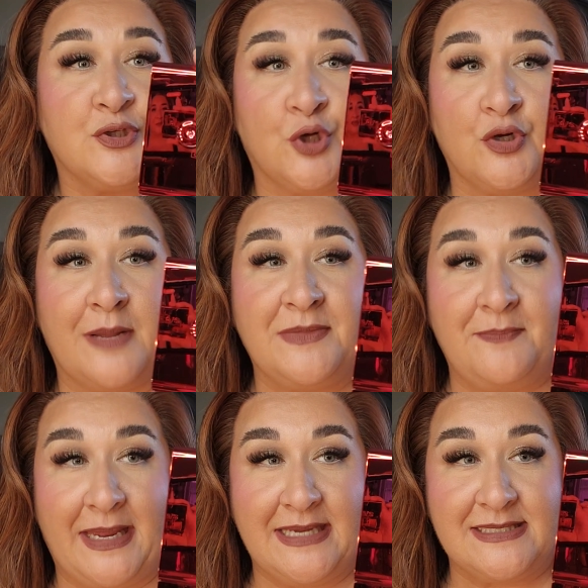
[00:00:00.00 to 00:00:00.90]
turn up the
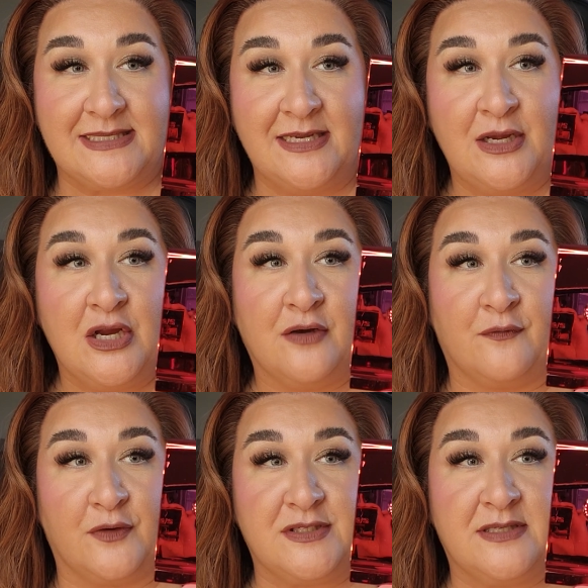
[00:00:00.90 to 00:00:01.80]
base
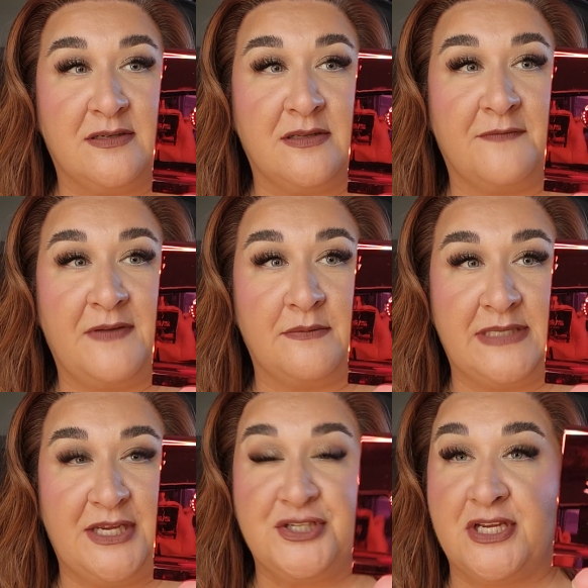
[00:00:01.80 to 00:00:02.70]
versatile
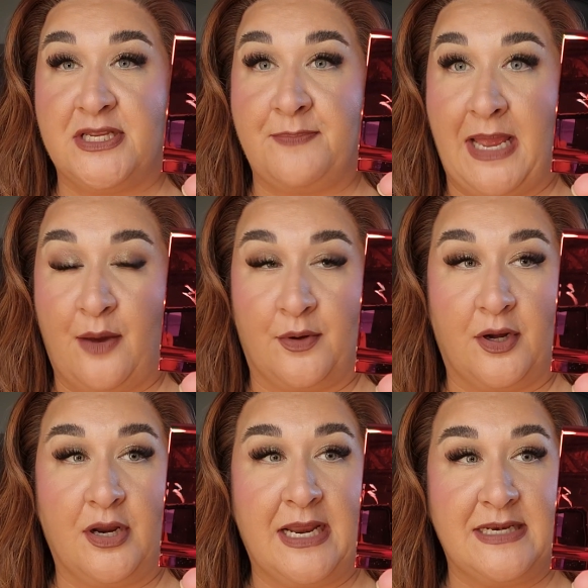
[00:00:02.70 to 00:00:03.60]
foundation
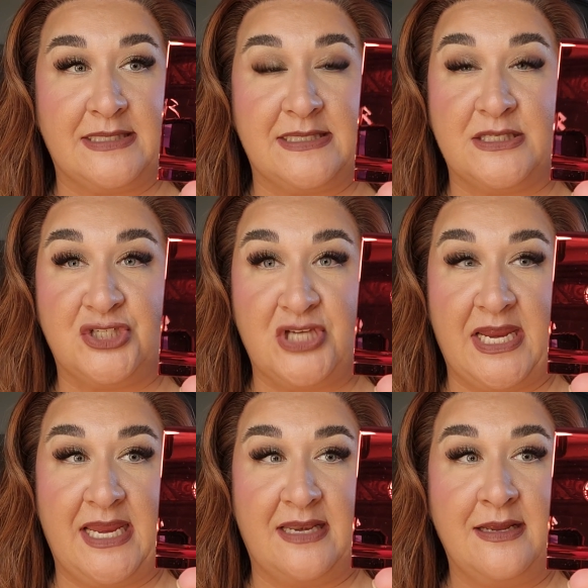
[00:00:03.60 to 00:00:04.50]
powder and it's in the
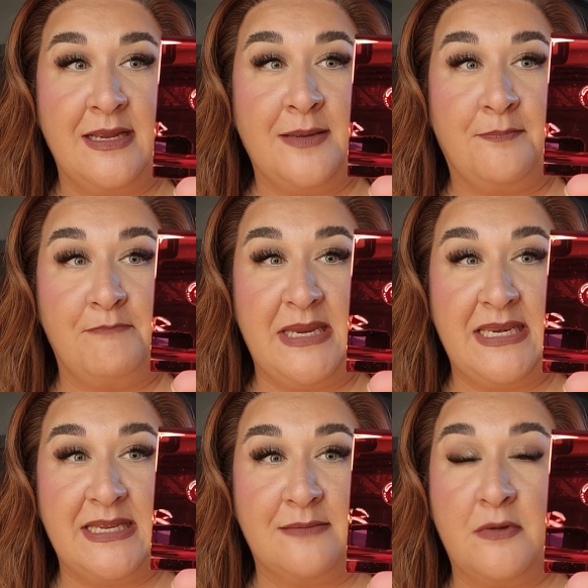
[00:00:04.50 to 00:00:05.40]
shade
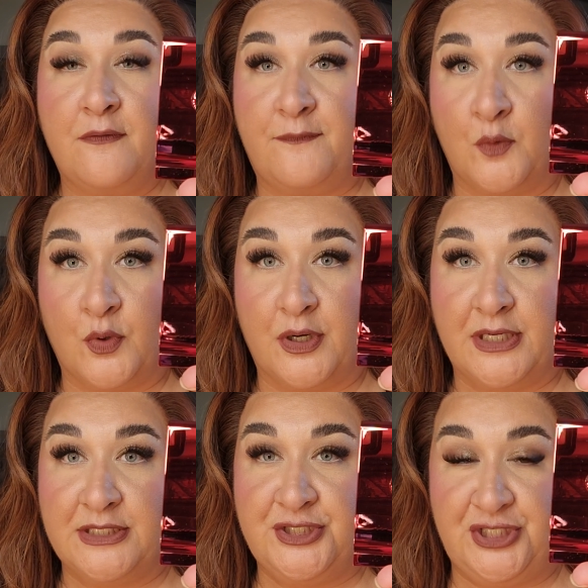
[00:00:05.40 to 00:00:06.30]
medium
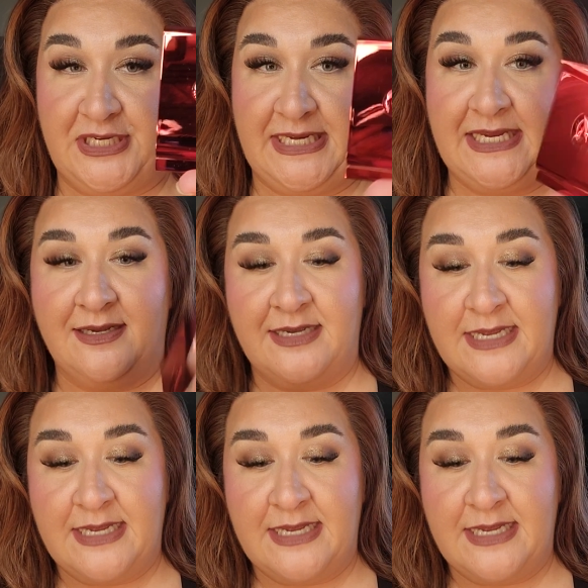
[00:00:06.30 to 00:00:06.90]
4G.